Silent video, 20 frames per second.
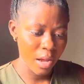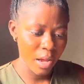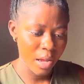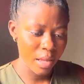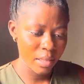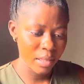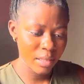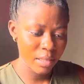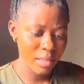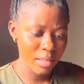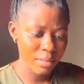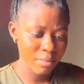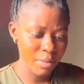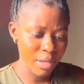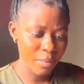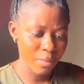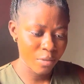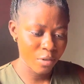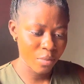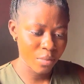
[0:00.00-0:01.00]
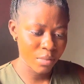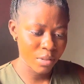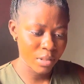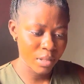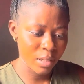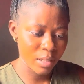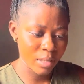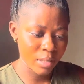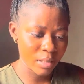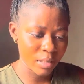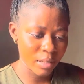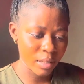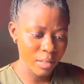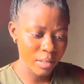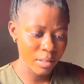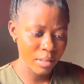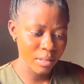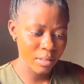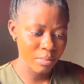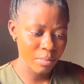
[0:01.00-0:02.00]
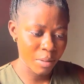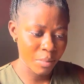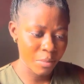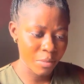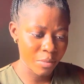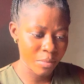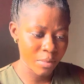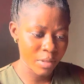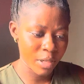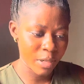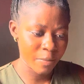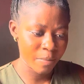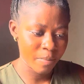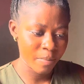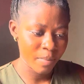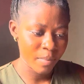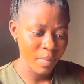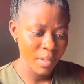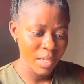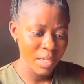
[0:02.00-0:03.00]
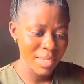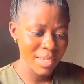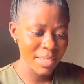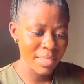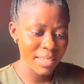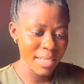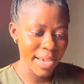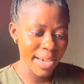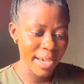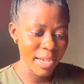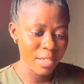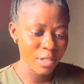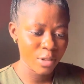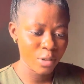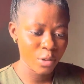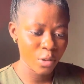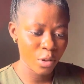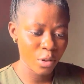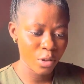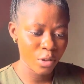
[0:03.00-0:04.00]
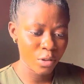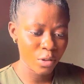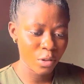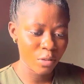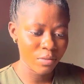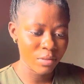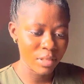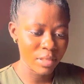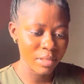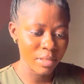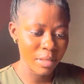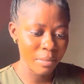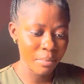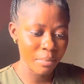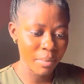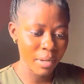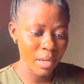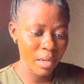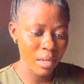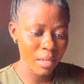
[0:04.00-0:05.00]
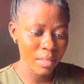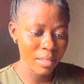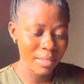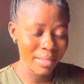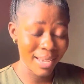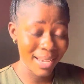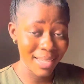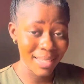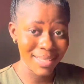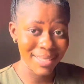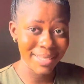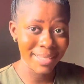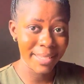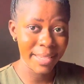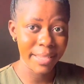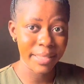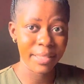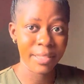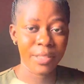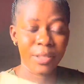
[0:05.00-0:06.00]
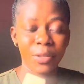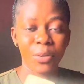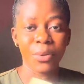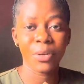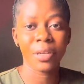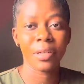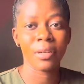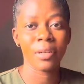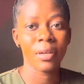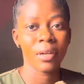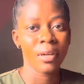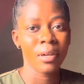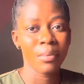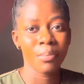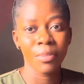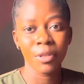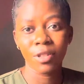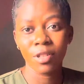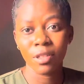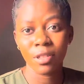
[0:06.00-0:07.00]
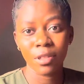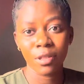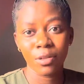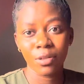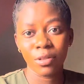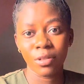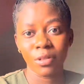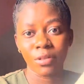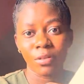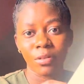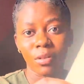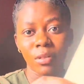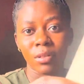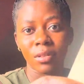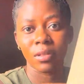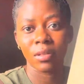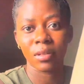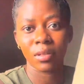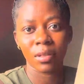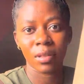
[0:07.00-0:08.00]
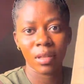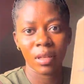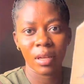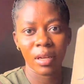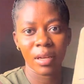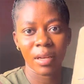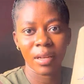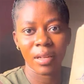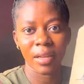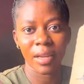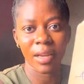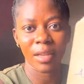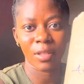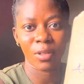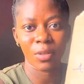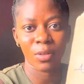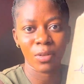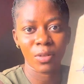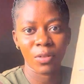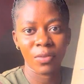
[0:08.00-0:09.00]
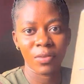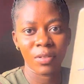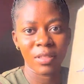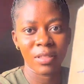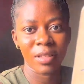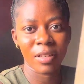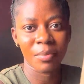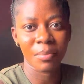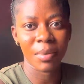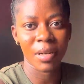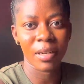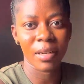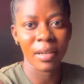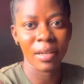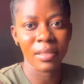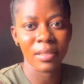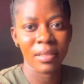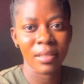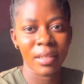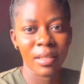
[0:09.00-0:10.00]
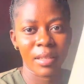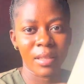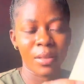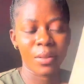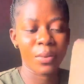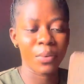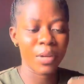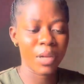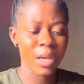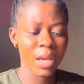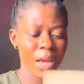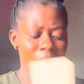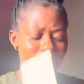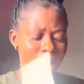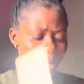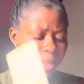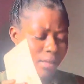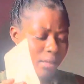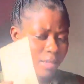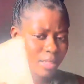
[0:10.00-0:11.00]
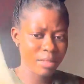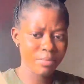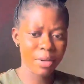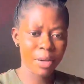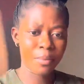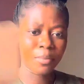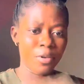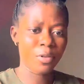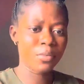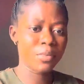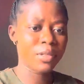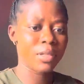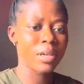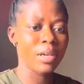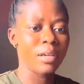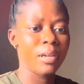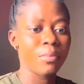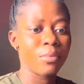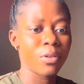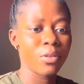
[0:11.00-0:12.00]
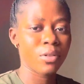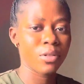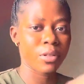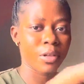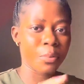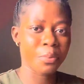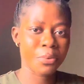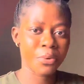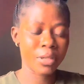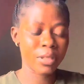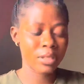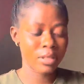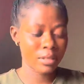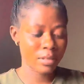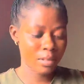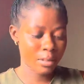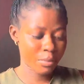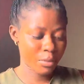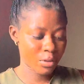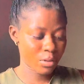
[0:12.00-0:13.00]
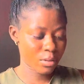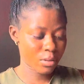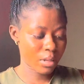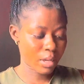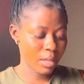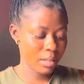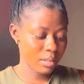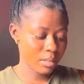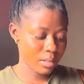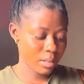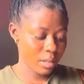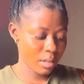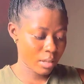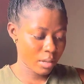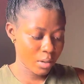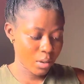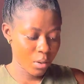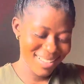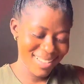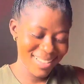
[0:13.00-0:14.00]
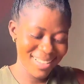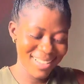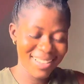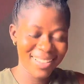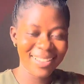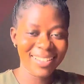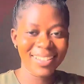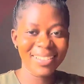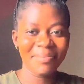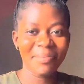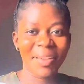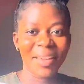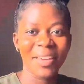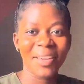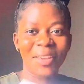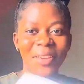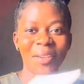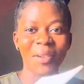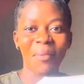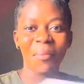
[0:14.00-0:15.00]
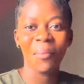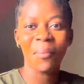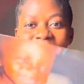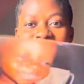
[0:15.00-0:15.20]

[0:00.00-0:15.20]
I think this is my mom's dad. I think this is my mom's dad. He died 3rd of December 1983. Please just ignore the noise. Yeah, he died 3rd of December 1983. I think this is my mom's dad. I'm going to separate it. I'm going to ask her. This is my cute